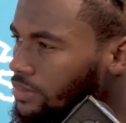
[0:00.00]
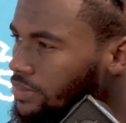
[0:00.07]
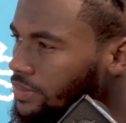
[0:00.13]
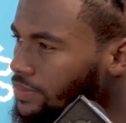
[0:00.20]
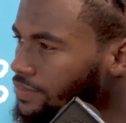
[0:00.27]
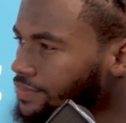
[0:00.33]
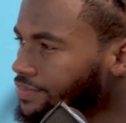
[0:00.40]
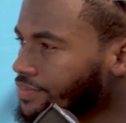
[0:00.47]

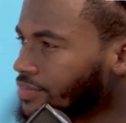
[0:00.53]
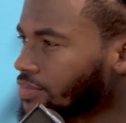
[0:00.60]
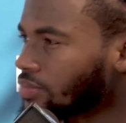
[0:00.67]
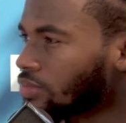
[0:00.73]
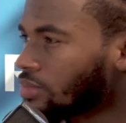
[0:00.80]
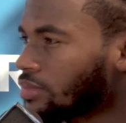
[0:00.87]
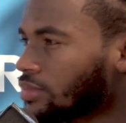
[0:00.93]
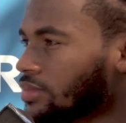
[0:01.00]
He's got
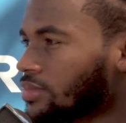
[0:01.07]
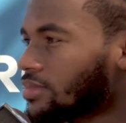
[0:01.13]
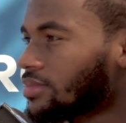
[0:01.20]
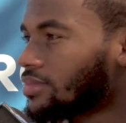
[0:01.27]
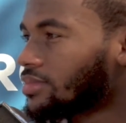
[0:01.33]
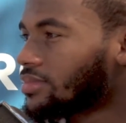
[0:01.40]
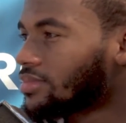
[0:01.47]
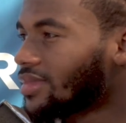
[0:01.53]
that
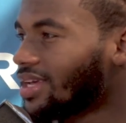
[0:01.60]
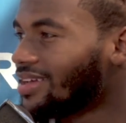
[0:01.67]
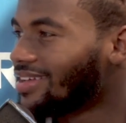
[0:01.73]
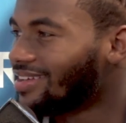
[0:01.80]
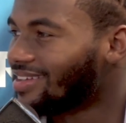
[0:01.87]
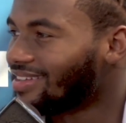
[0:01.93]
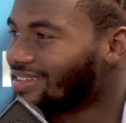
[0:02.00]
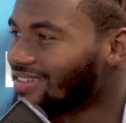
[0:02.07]
ability, and
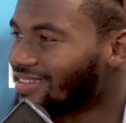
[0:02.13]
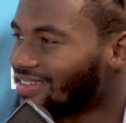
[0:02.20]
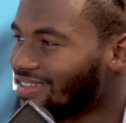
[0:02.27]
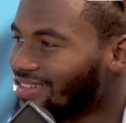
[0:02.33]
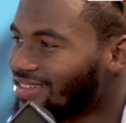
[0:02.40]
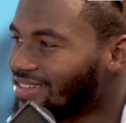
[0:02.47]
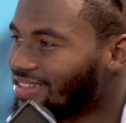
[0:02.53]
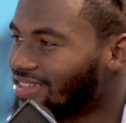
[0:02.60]
so,
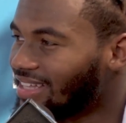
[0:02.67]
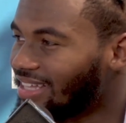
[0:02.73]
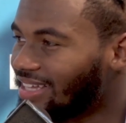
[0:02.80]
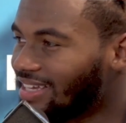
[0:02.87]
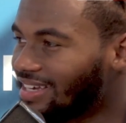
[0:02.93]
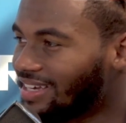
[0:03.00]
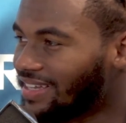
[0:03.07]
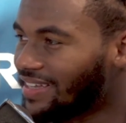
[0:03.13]
my
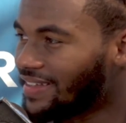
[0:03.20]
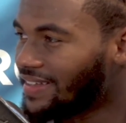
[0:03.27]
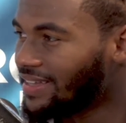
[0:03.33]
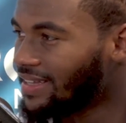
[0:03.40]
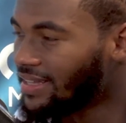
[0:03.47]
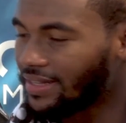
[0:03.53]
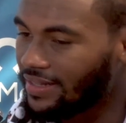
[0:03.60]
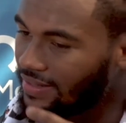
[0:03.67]
gosh,
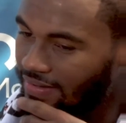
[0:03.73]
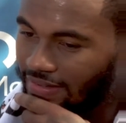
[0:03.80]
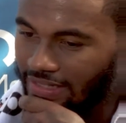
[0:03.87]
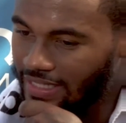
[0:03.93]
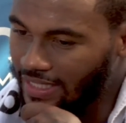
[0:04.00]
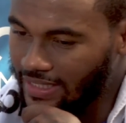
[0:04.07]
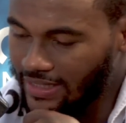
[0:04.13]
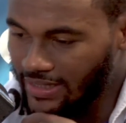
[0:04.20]
man, you
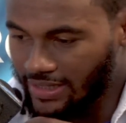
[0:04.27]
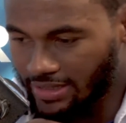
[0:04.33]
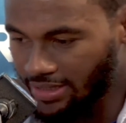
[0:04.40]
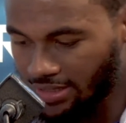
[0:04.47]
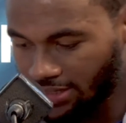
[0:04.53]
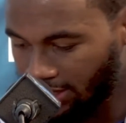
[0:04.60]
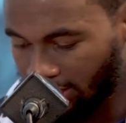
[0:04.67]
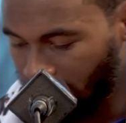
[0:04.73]
want those
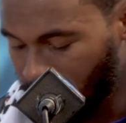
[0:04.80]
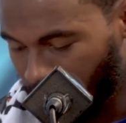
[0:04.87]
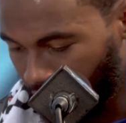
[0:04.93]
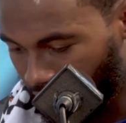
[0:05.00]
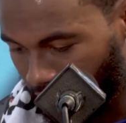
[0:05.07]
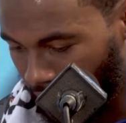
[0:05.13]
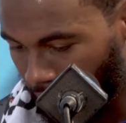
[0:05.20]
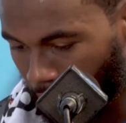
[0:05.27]
guys out
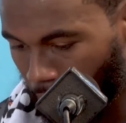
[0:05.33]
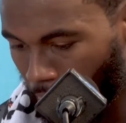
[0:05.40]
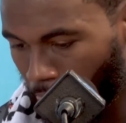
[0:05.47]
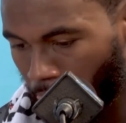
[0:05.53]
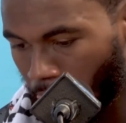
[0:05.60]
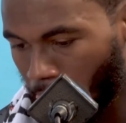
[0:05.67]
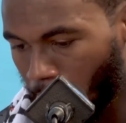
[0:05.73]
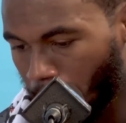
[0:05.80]
there every
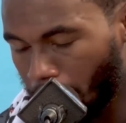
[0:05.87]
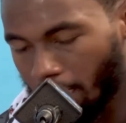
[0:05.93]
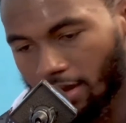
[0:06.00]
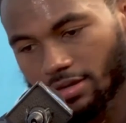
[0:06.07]
play.